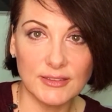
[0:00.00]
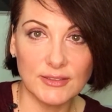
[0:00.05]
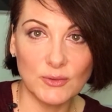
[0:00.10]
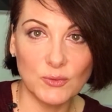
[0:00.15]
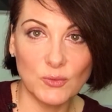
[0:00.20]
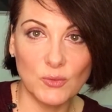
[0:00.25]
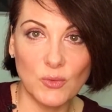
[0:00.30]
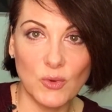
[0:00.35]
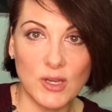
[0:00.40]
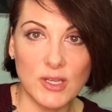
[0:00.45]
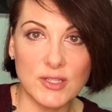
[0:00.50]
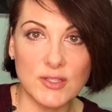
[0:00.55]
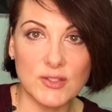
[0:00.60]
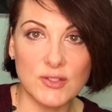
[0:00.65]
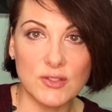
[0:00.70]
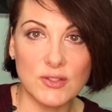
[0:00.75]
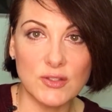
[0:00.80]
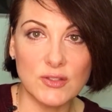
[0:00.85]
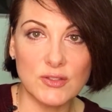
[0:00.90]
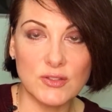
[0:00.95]

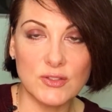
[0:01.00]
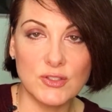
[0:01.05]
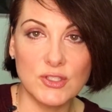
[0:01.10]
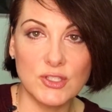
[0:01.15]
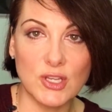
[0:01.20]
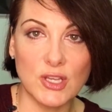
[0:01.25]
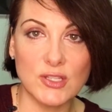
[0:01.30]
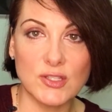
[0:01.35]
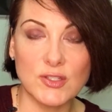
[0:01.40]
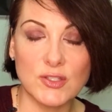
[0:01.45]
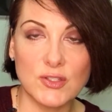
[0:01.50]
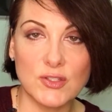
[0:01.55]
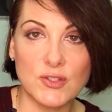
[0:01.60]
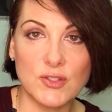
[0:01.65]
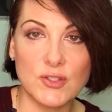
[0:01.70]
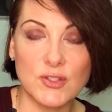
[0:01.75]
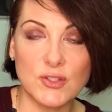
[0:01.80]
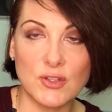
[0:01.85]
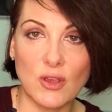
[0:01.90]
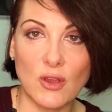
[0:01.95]
was just
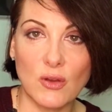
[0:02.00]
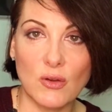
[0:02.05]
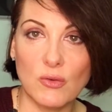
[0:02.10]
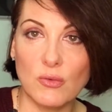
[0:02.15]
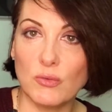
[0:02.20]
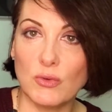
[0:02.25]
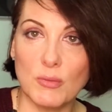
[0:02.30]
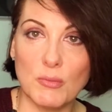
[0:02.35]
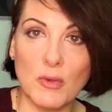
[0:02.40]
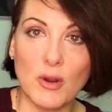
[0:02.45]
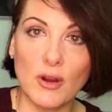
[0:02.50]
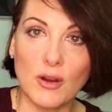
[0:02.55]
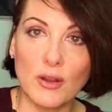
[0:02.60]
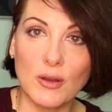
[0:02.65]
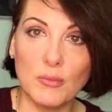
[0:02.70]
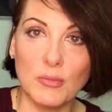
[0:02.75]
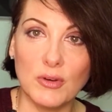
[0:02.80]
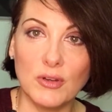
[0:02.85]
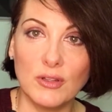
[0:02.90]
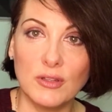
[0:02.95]
so
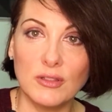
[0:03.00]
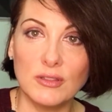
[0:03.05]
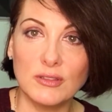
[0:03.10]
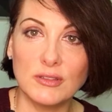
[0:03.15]
remarkable.